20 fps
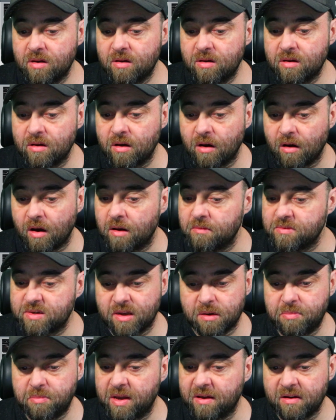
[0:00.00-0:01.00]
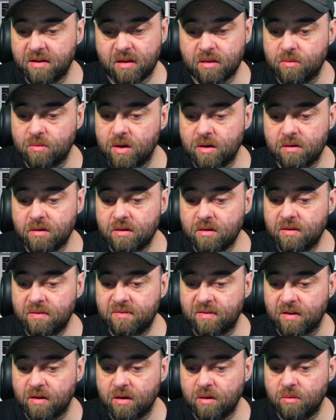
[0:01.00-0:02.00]
All right, I'm just going to pick another one.
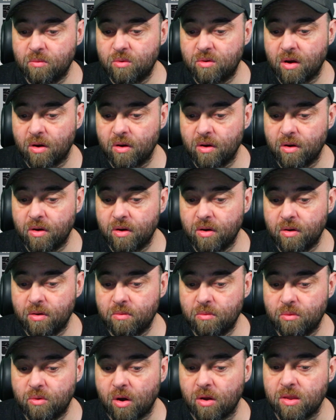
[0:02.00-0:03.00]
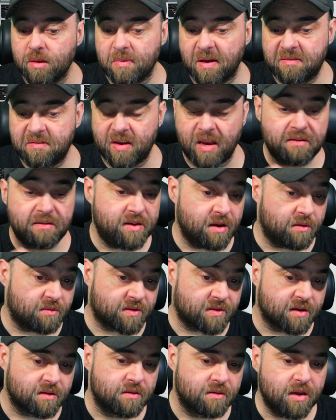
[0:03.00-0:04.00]
So we'll go the Mustang
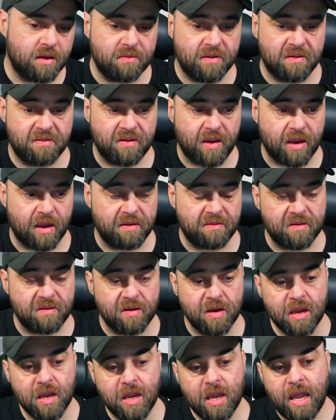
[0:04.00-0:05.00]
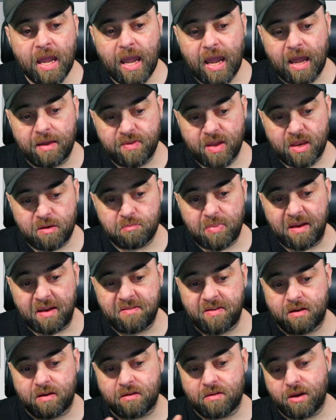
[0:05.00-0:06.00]
Delta in this case. And then
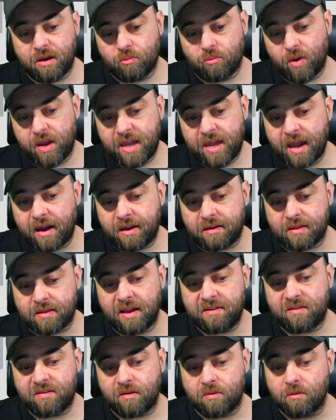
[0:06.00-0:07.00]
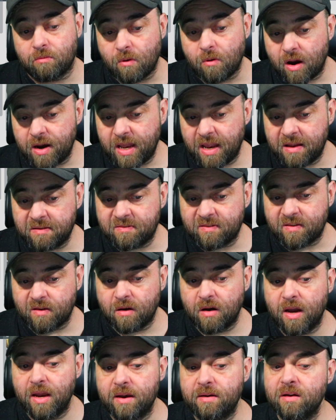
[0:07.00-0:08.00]
basically it recalculates on the right-hand
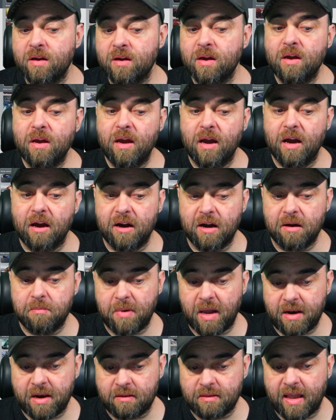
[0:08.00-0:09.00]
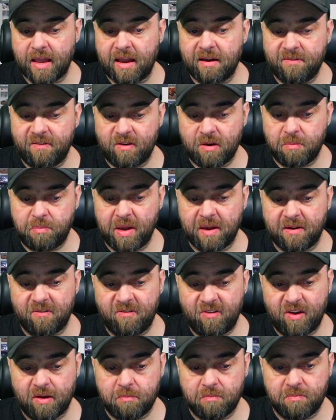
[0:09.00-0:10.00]
side and allows you to pick a
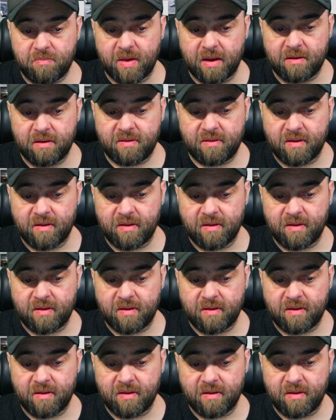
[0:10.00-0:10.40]
ship that